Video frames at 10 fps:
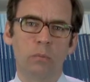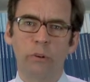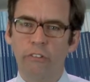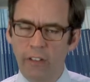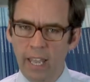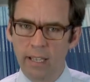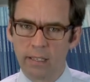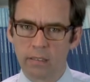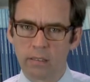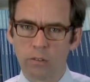
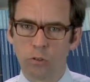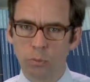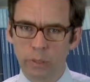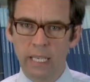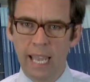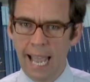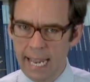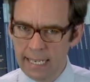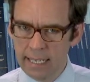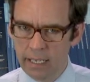prevents to bring
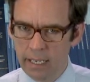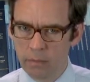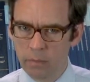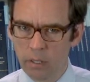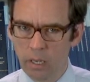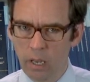any claim